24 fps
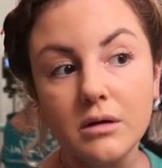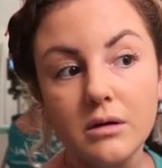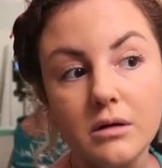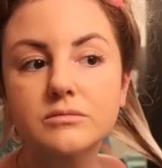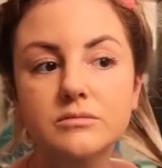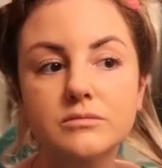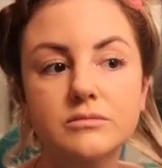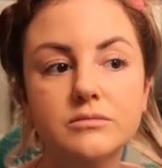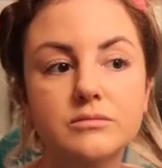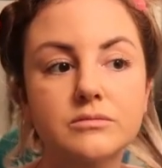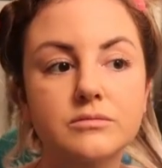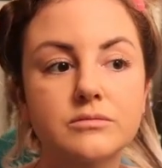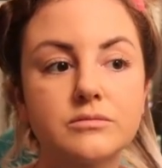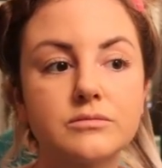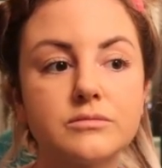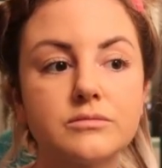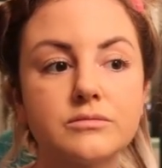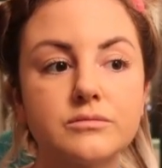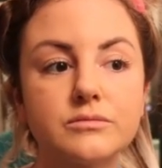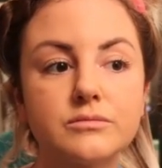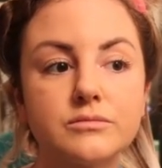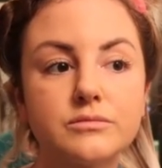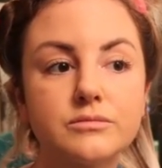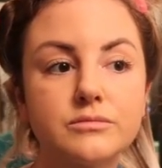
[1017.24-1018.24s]

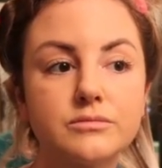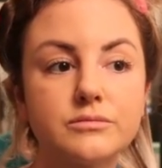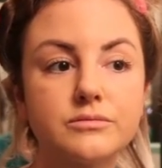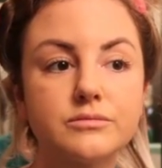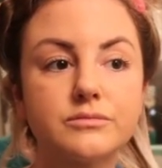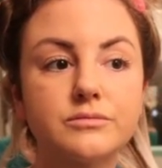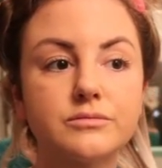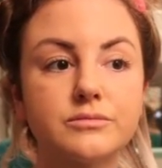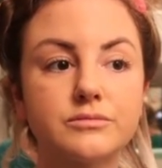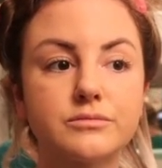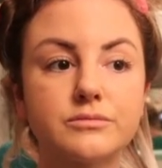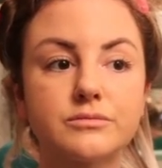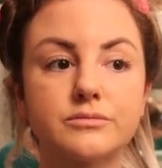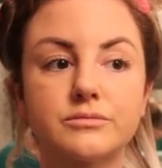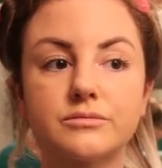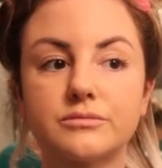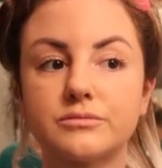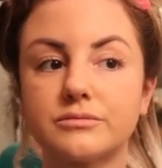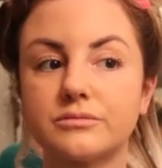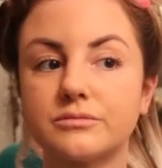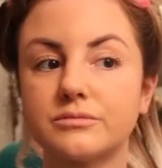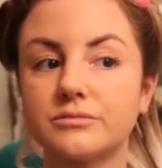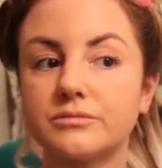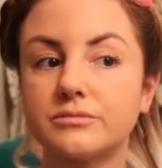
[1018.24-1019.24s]

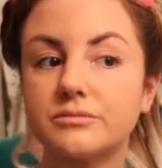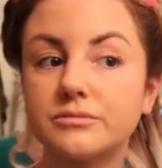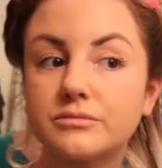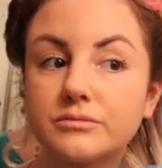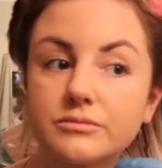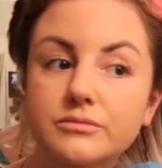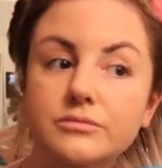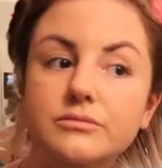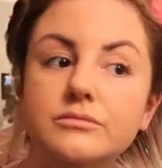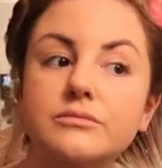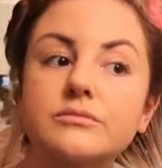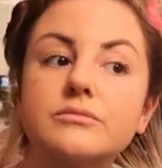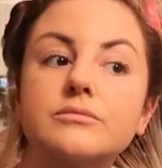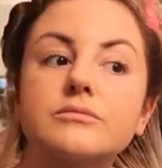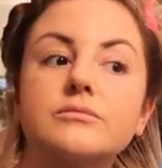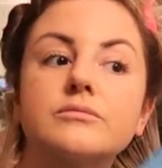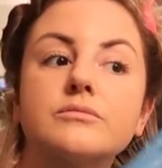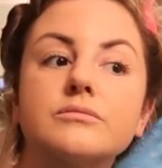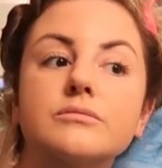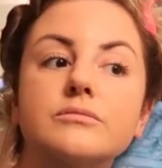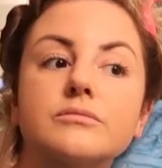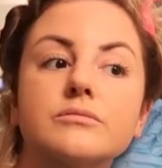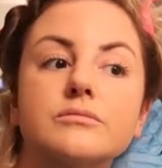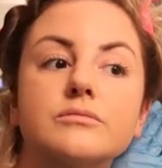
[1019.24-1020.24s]

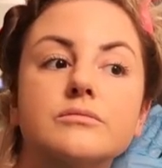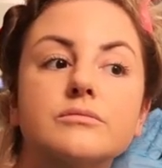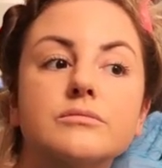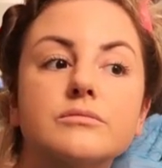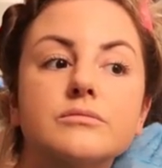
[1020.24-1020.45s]
(not speaking)